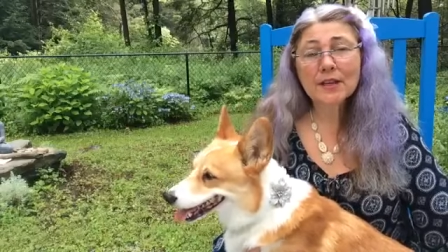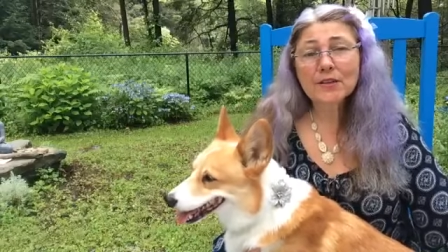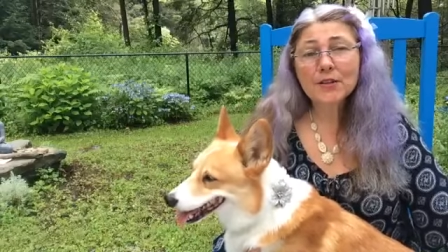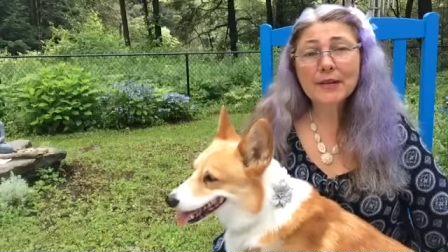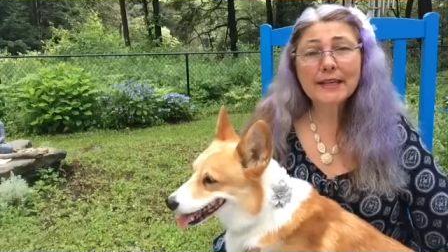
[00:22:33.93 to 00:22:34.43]

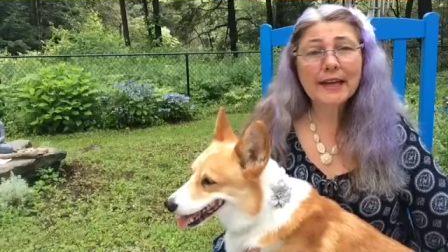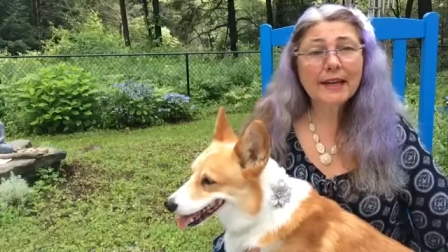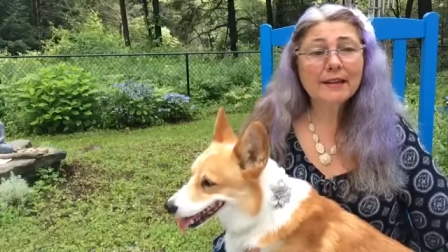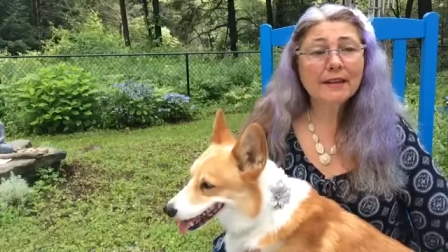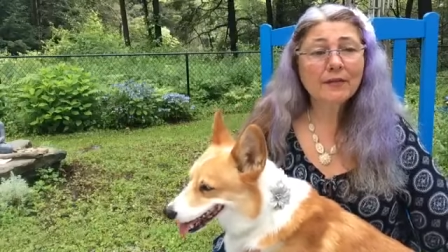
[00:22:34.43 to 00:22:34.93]
So
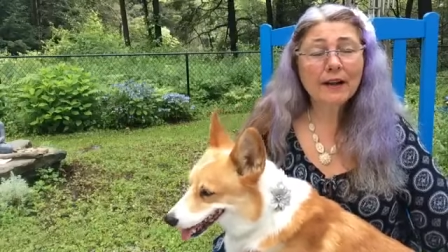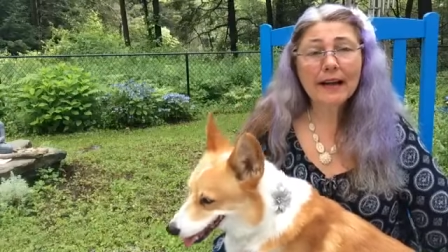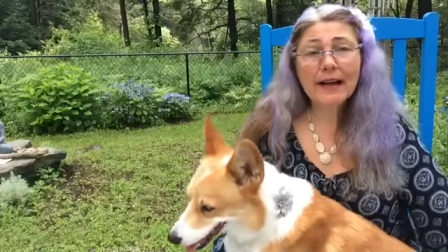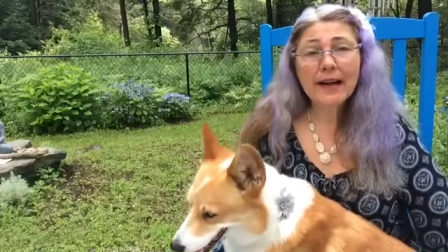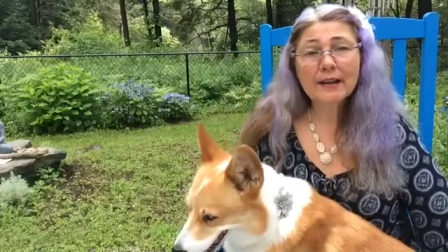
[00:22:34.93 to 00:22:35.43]
again, if
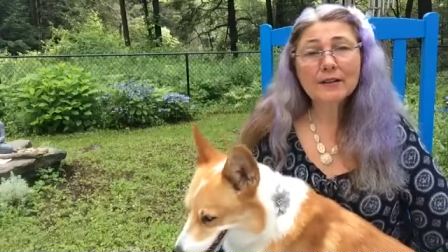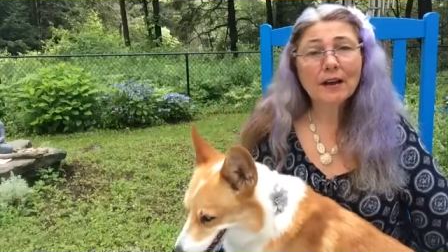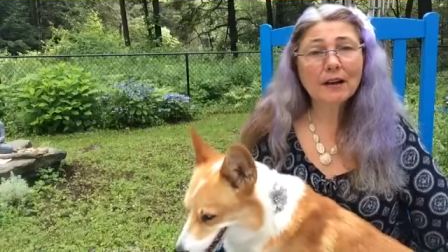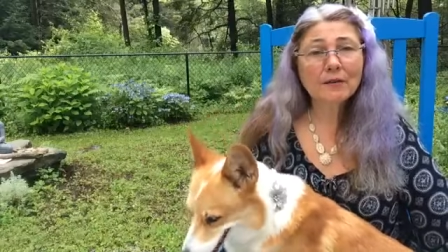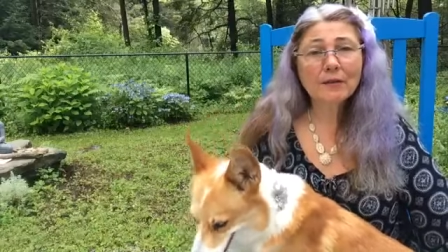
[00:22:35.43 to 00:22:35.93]
I had a
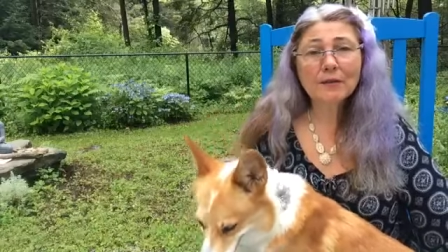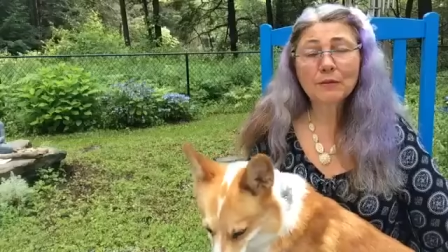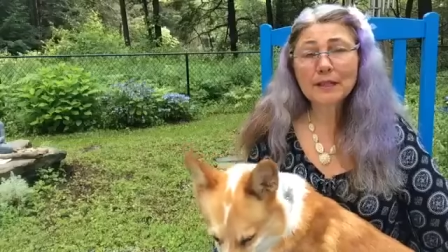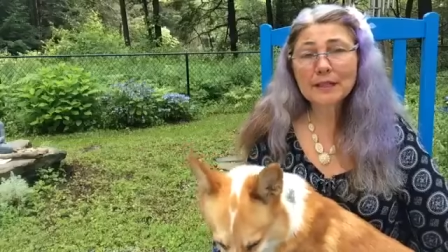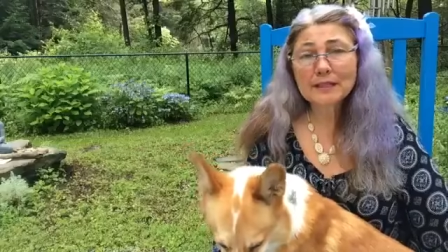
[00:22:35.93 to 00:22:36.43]
dog with a
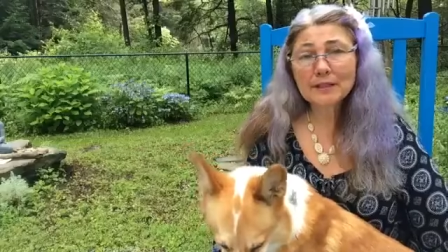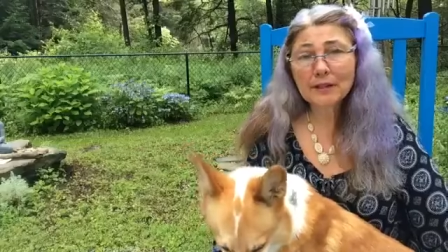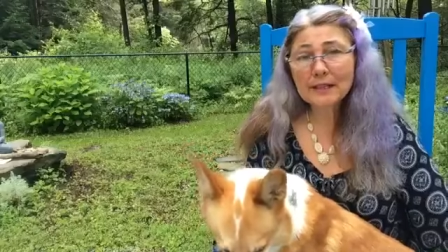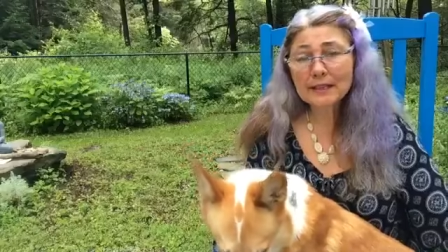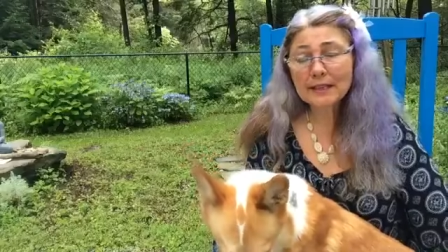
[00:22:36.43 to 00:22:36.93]
really
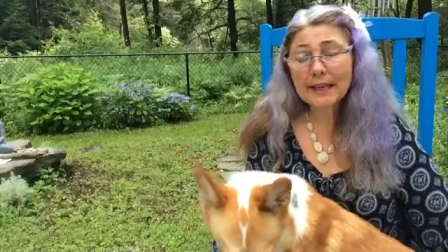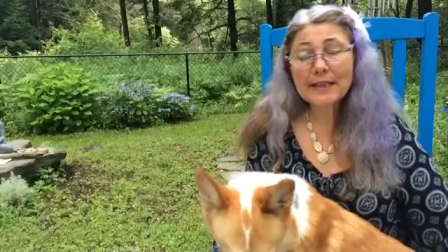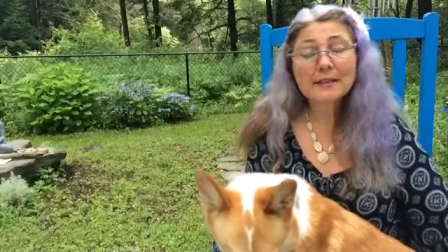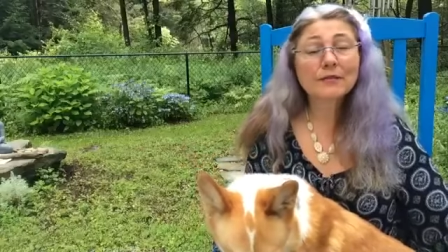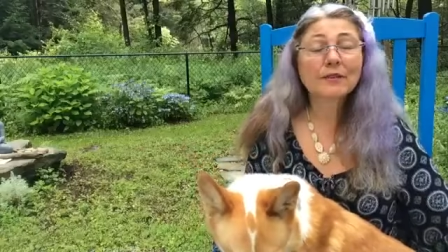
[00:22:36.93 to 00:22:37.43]
serious
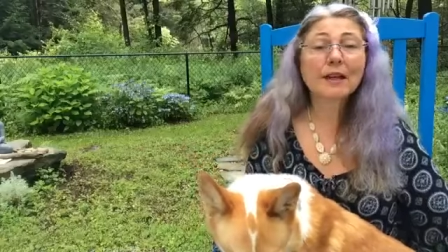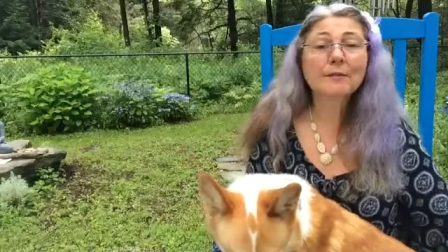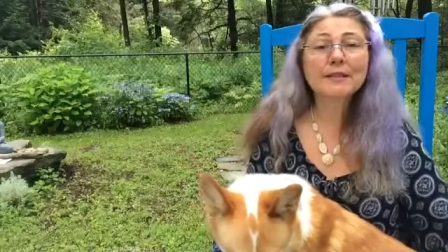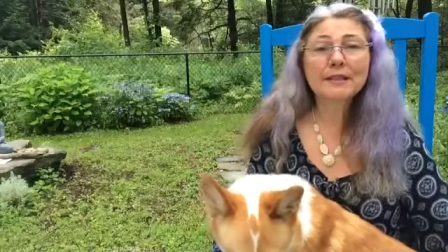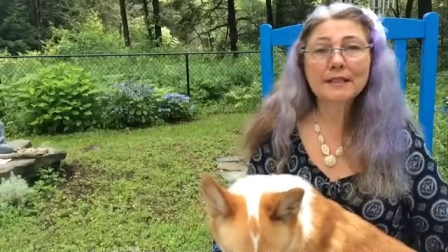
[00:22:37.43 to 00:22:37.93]
case of Lyme
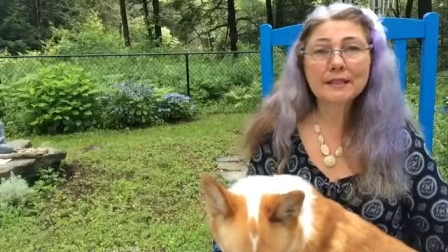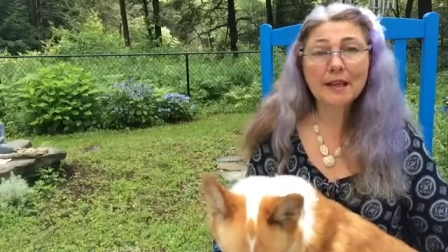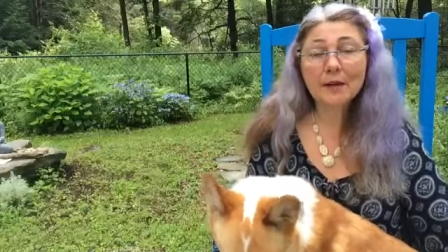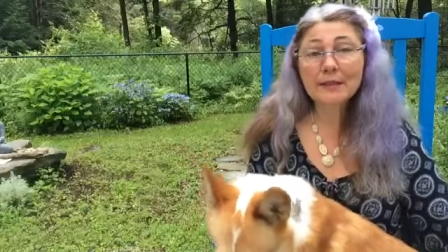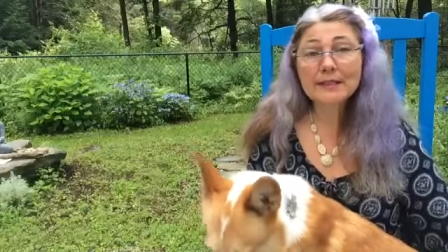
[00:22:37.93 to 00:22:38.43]
disease,
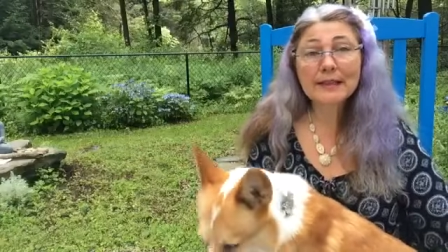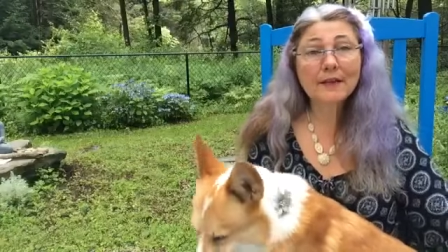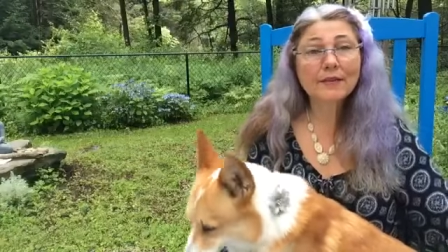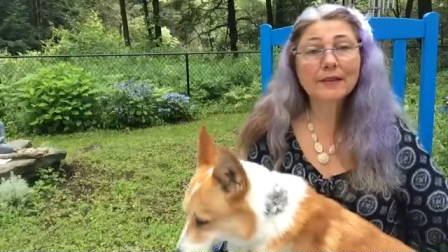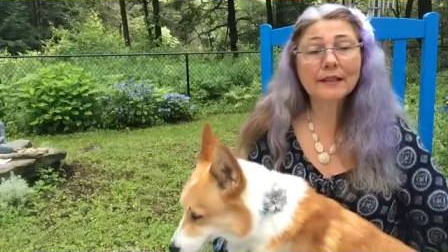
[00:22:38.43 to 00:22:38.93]
I would
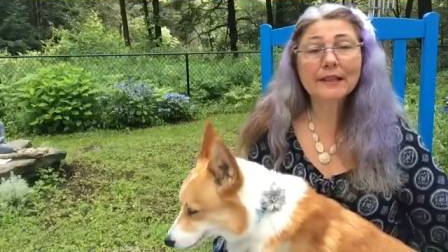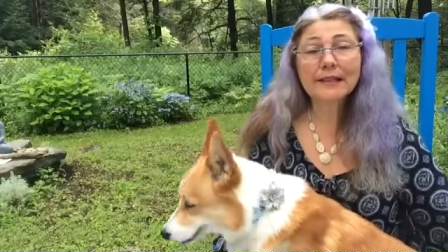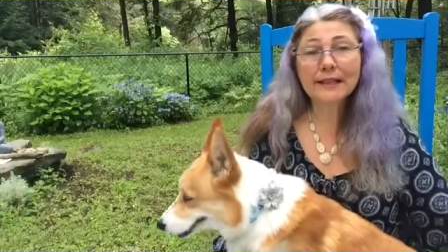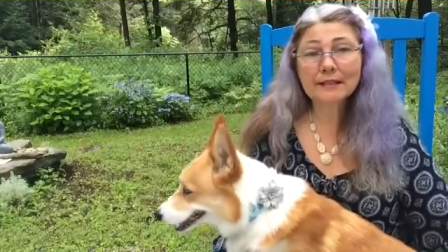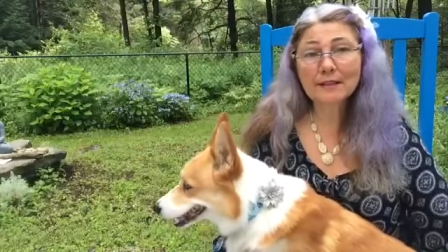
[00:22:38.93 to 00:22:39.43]
definitely
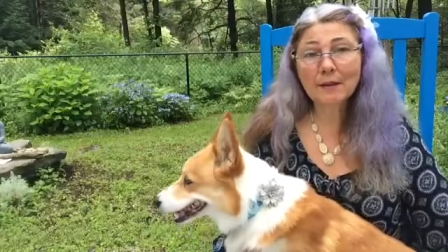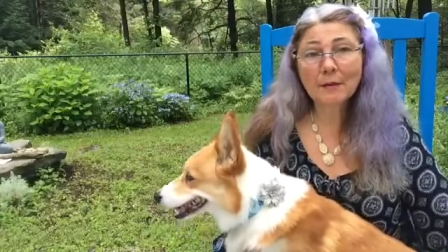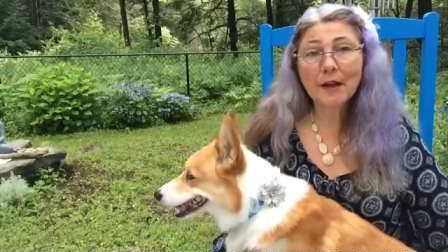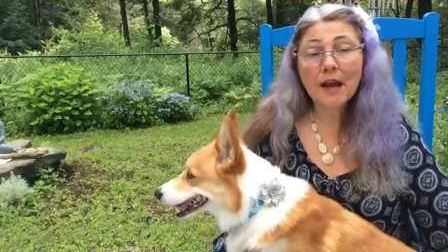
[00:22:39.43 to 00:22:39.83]
get some